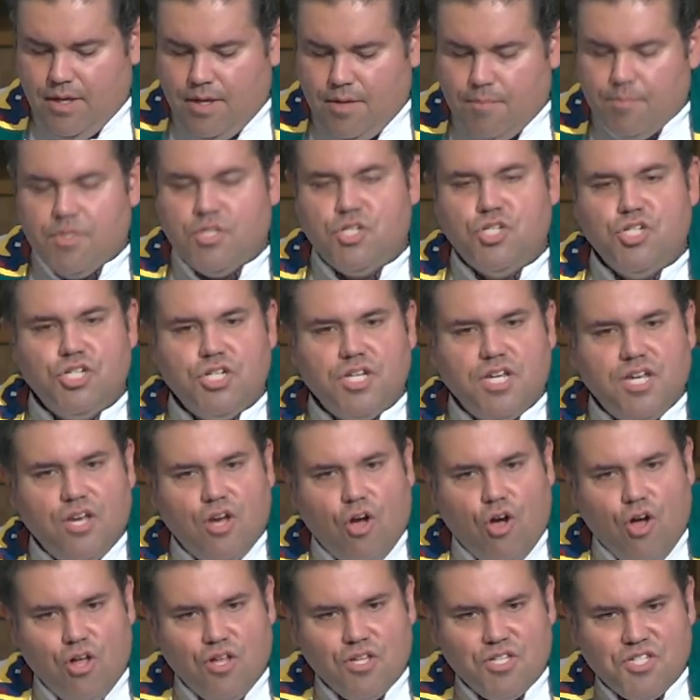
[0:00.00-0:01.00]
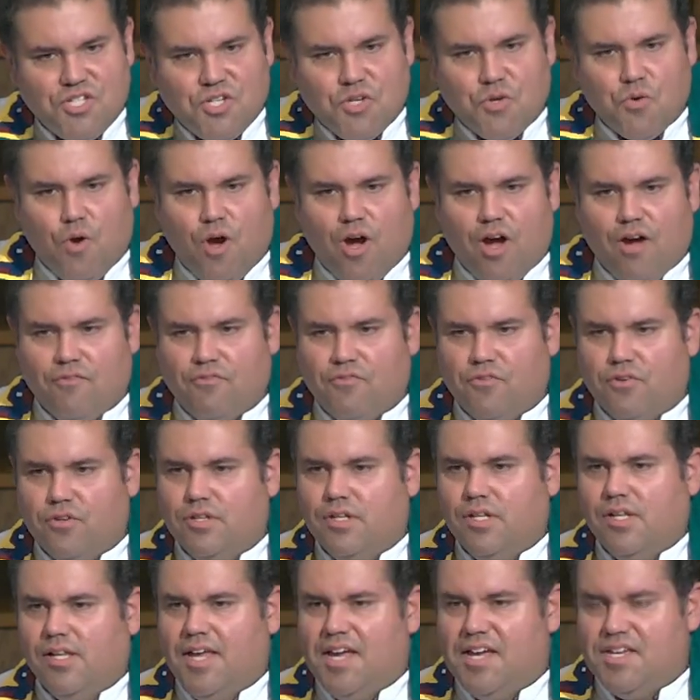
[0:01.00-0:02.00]
but she also offered
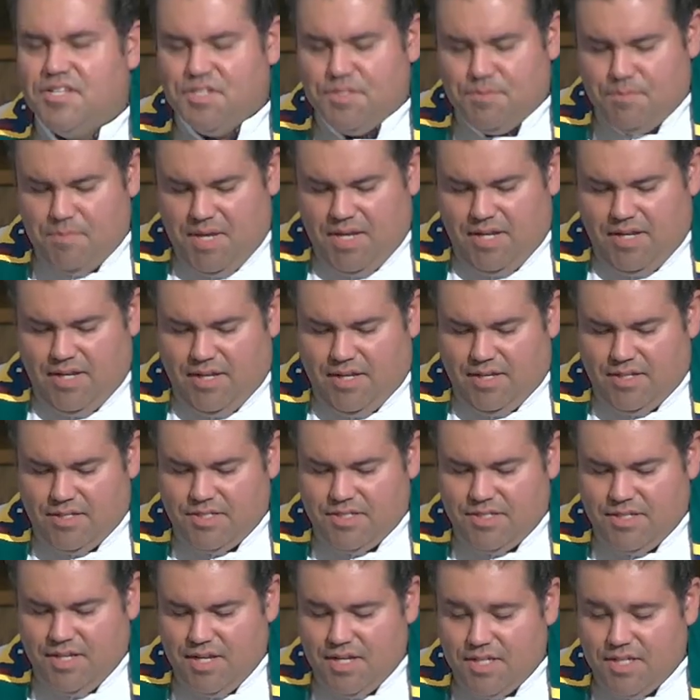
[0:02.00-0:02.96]
class meetings,